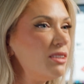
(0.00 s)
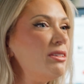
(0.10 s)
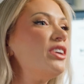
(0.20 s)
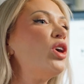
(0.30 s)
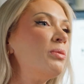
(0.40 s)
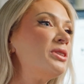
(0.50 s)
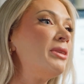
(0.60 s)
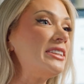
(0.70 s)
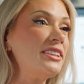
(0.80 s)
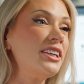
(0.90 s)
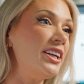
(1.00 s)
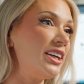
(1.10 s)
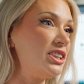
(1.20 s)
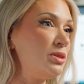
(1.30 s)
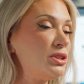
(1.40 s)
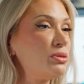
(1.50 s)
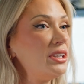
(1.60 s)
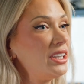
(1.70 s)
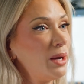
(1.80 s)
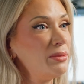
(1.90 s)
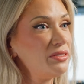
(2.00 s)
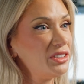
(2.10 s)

we can optimize the connection between Cabinet